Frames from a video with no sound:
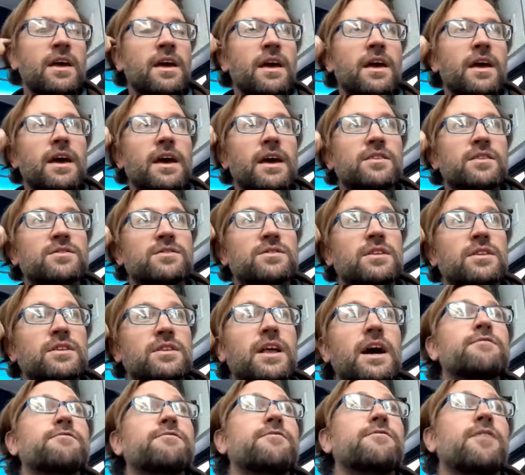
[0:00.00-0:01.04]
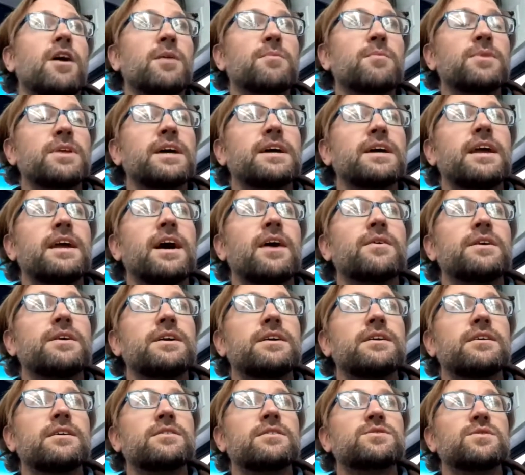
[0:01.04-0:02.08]
And there's a lot of farmland out
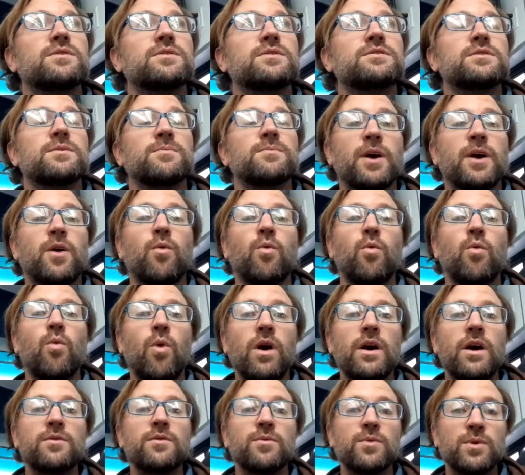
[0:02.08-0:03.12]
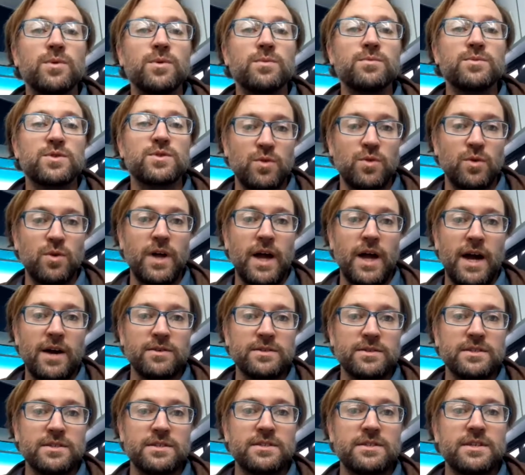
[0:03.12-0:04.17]
here, so there's some like one-room
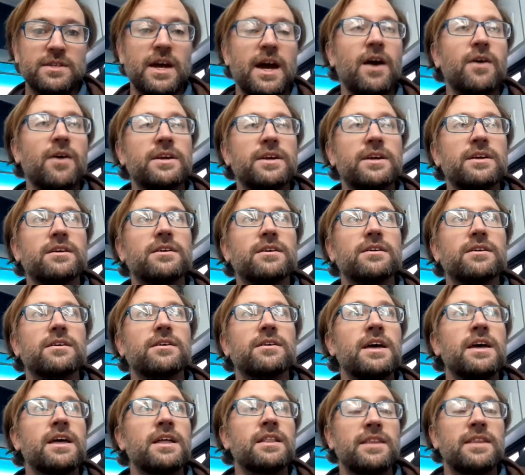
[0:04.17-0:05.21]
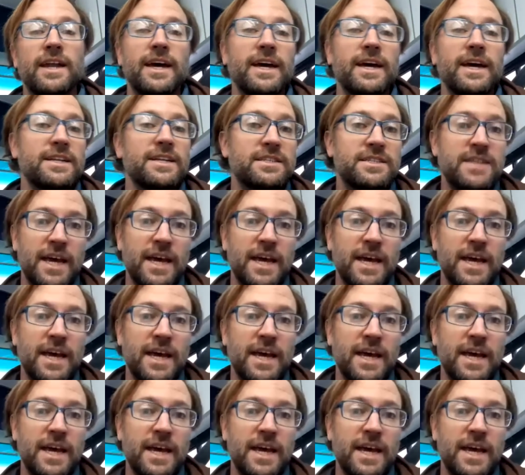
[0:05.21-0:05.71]
schoolhouses out here that had 10